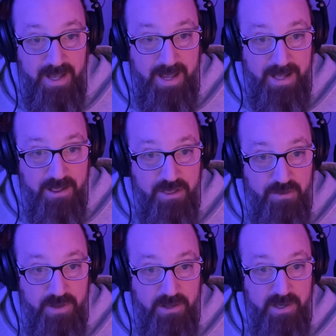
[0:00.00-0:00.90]
And so
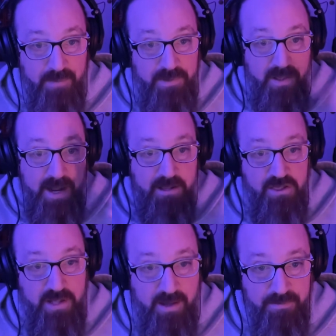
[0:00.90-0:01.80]
then you get up to the next
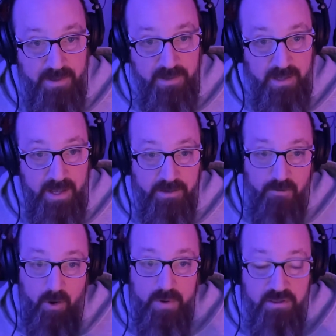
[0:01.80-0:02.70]
step, and, and
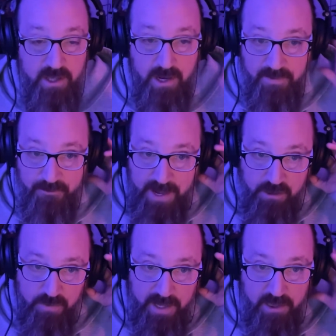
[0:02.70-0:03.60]
you're always going to be
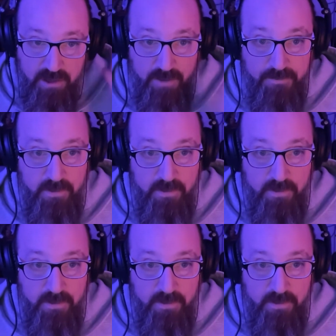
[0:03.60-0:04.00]
faced with that stuff.